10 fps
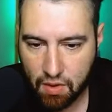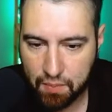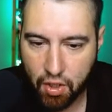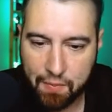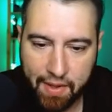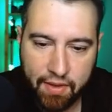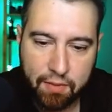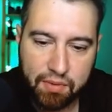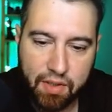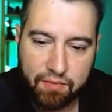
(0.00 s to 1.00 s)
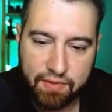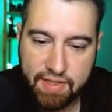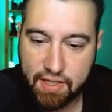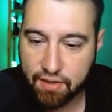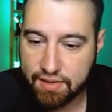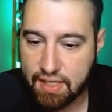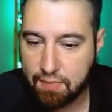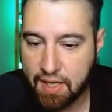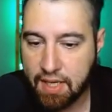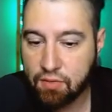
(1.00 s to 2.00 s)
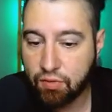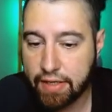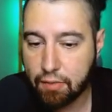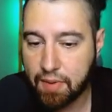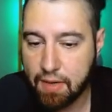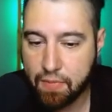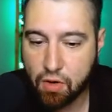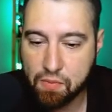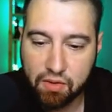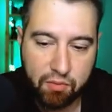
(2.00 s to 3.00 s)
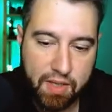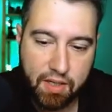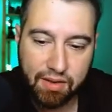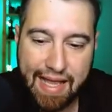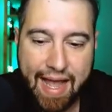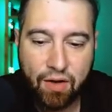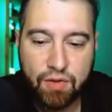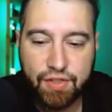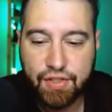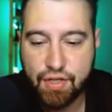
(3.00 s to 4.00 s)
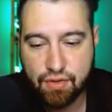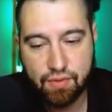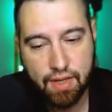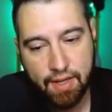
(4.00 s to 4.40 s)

Pokemon that are below 1500 CP, red or pink Pokemon will be allowed. So